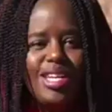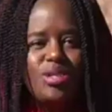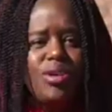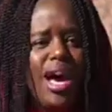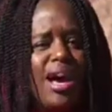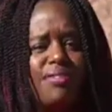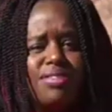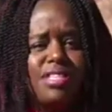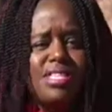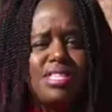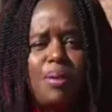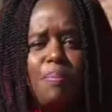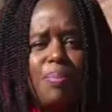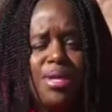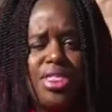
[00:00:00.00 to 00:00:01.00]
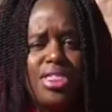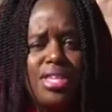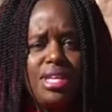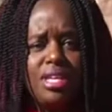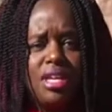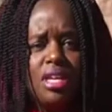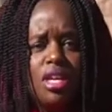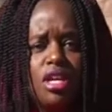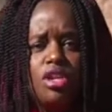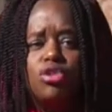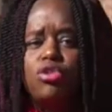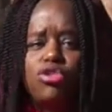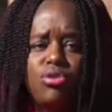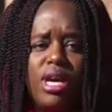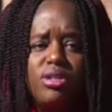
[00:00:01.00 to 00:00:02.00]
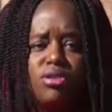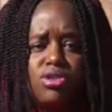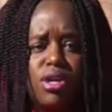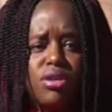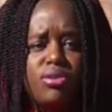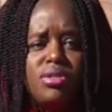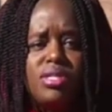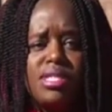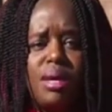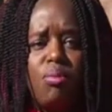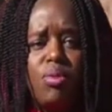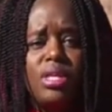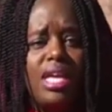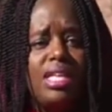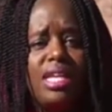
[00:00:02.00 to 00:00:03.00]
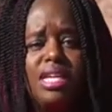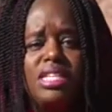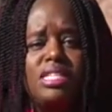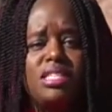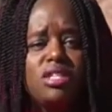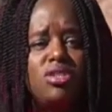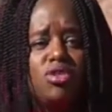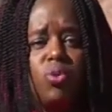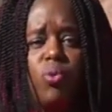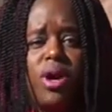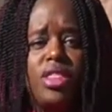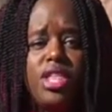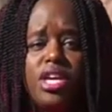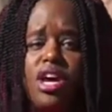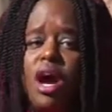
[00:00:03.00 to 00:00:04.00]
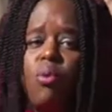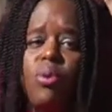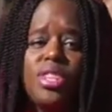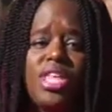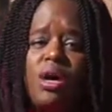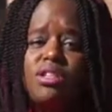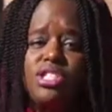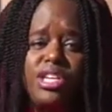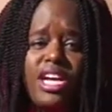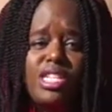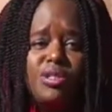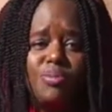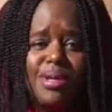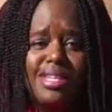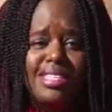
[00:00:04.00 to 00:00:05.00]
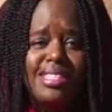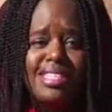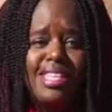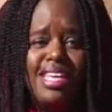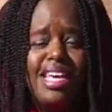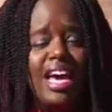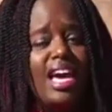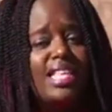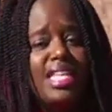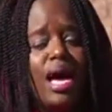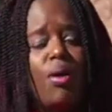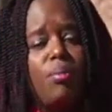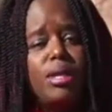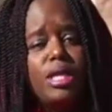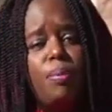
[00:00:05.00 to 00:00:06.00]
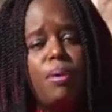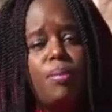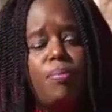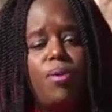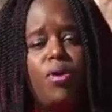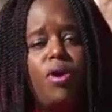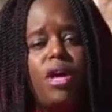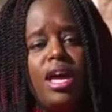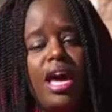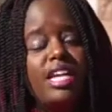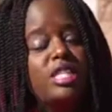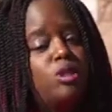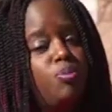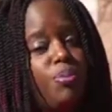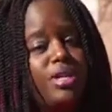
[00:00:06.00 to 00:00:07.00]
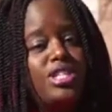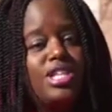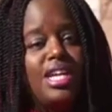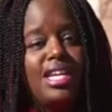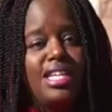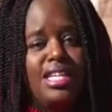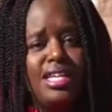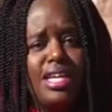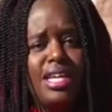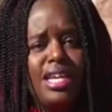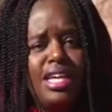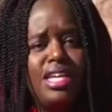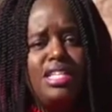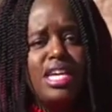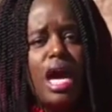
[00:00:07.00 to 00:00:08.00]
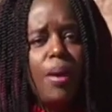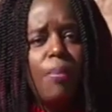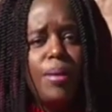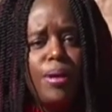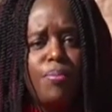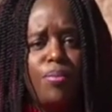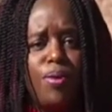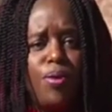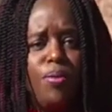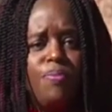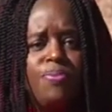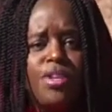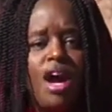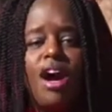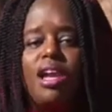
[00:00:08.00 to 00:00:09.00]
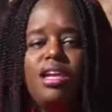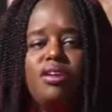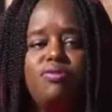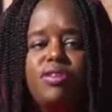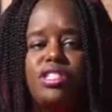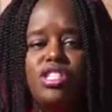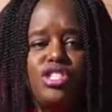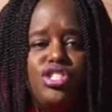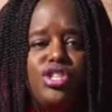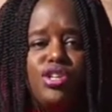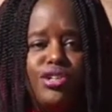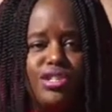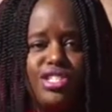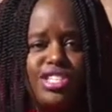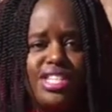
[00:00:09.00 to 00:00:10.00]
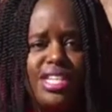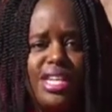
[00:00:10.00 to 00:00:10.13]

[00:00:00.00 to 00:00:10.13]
to have sympathy, to try to talk to someone and listen to where they are without judgment. And now many people, especially young people, are leaving the church.